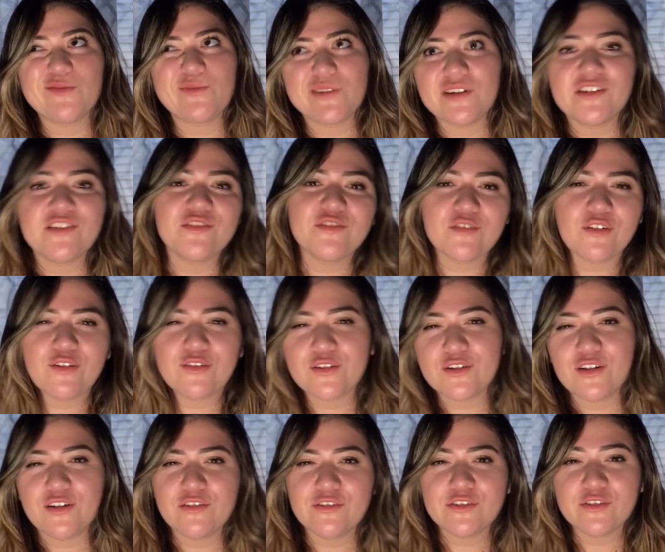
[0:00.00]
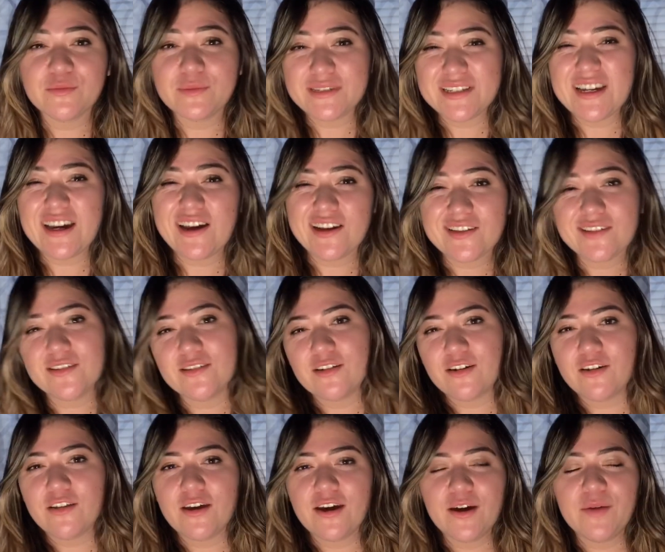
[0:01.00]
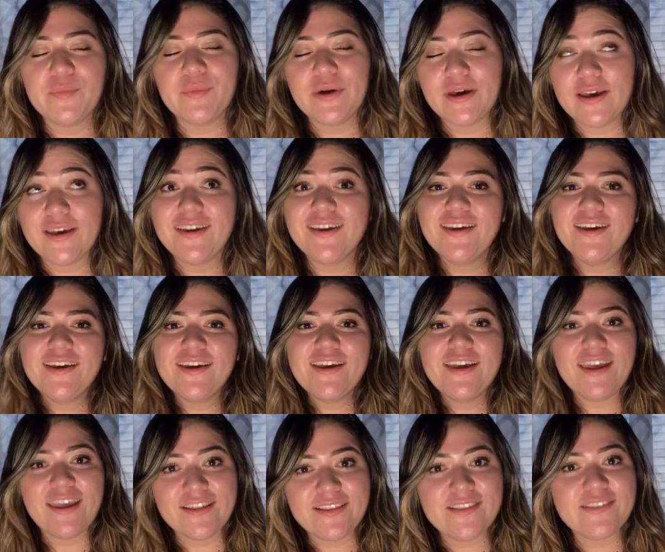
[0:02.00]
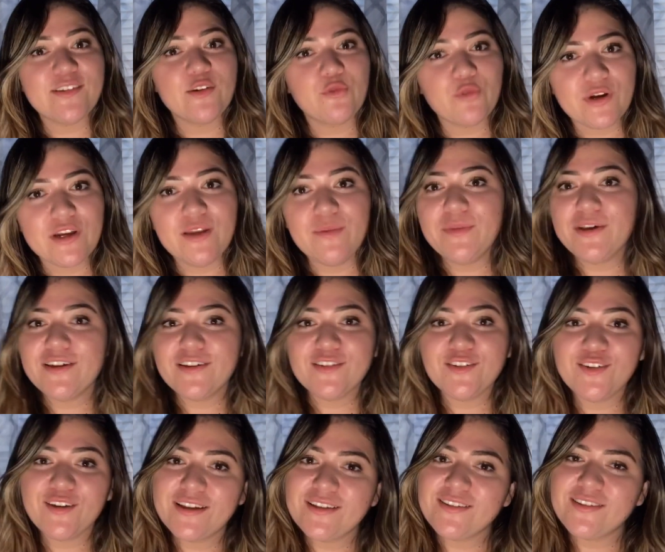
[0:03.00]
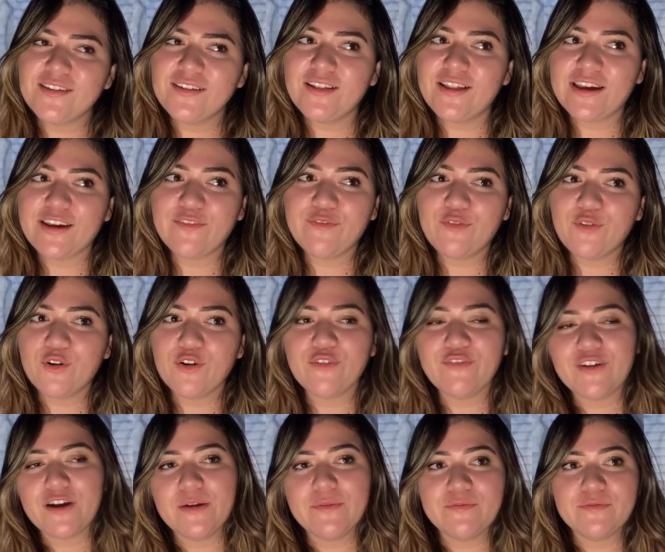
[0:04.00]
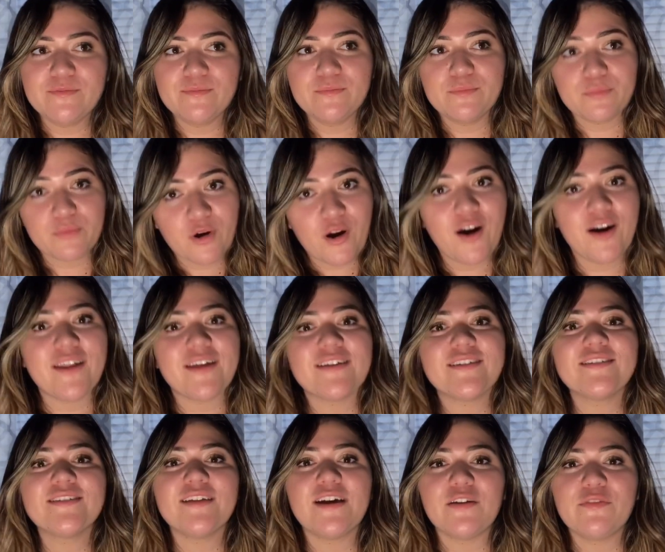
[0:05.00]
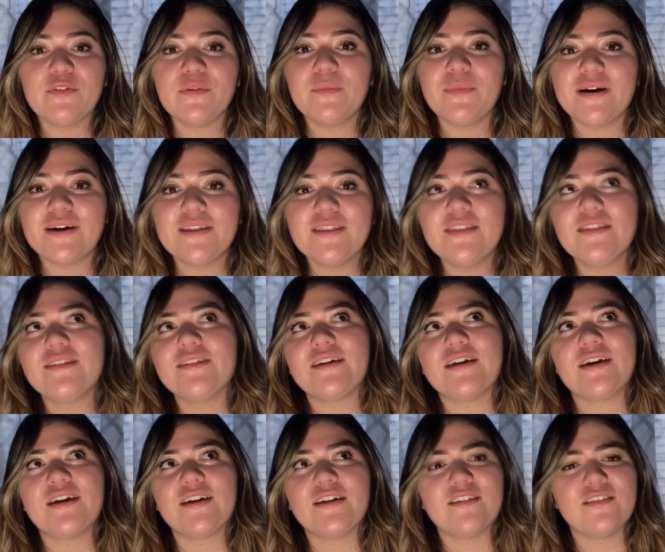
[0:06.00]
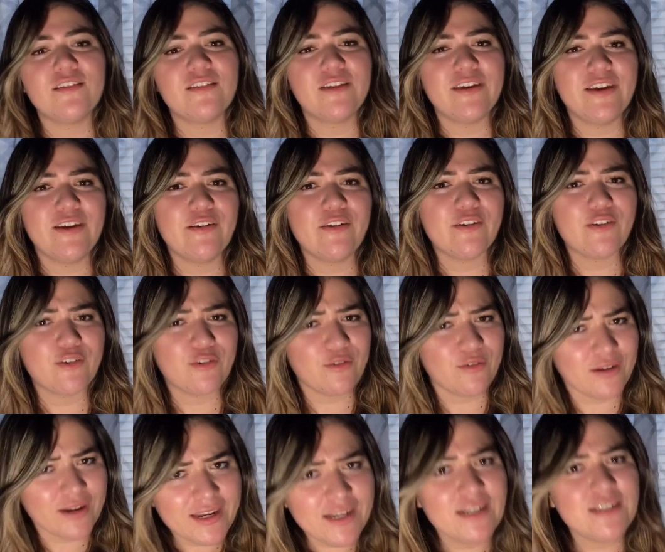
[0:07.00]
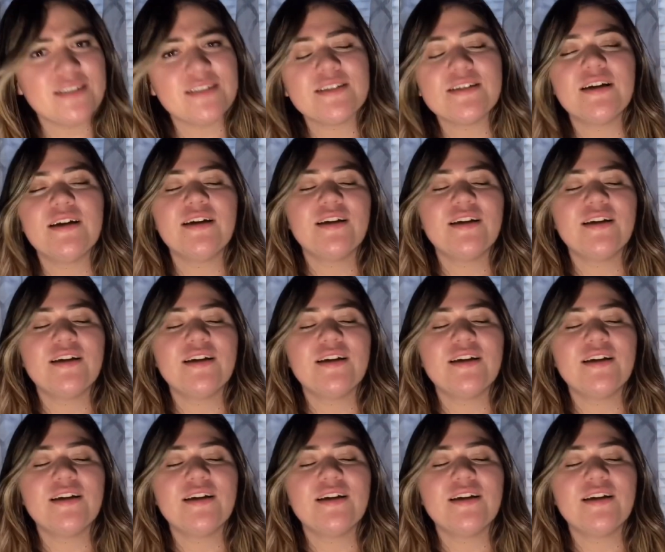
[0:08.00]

$22 with tax and all that. But it's great because you get like 4 or 5 products every month and they are great.